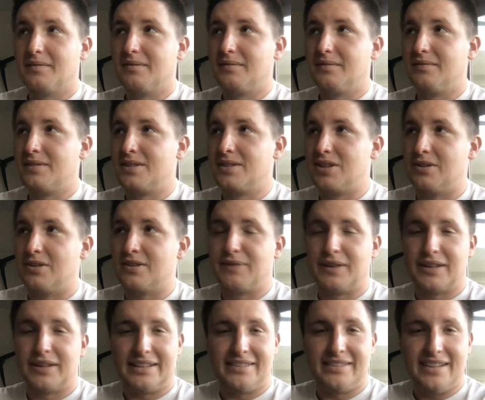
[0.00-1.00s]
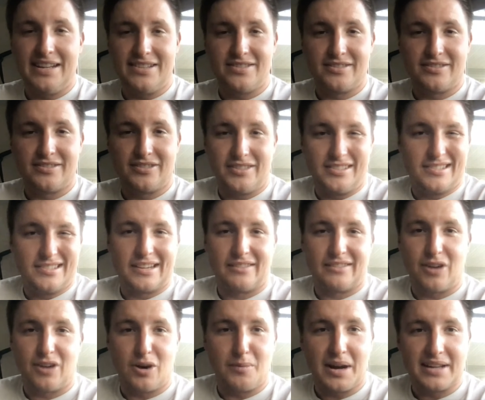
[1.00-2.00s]
students feel like teachers are just like
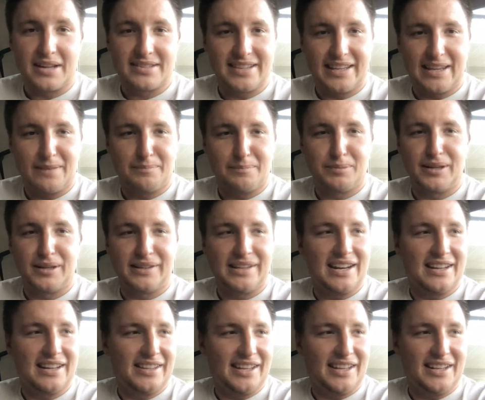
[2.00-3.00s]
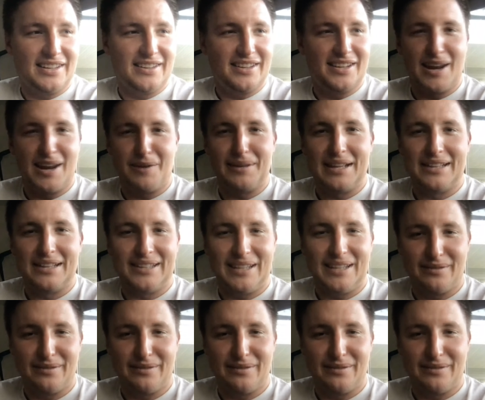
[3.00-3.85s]
robots that get plugged in at the end of the day when they leave,